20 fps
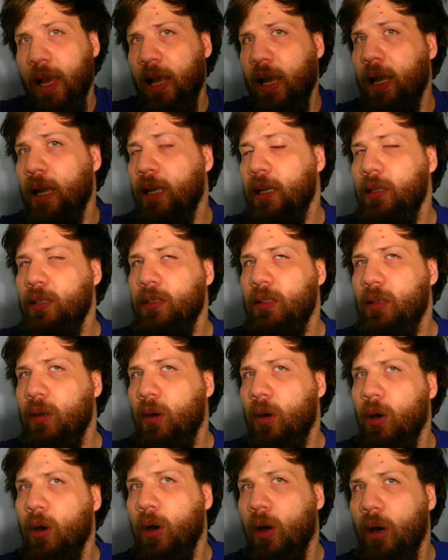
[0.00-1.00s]
guys
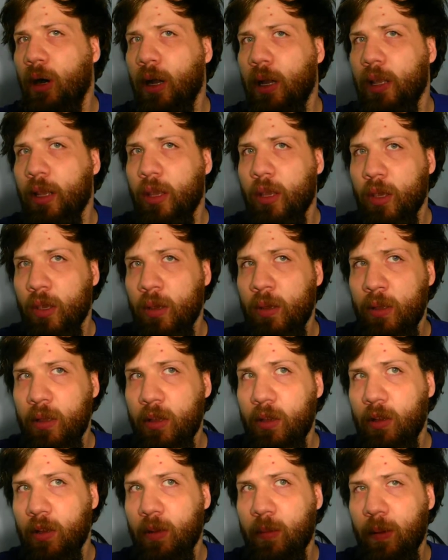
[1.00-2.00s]
on
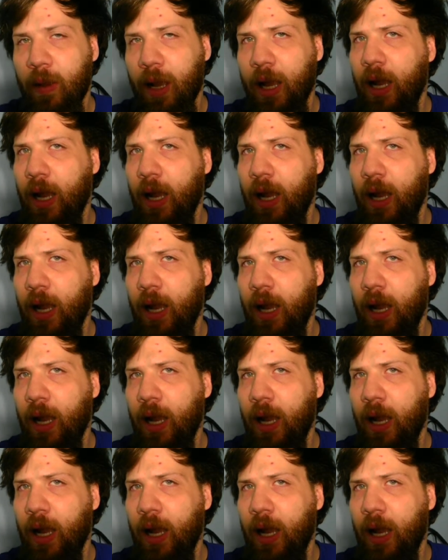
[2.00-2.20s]
YouTube.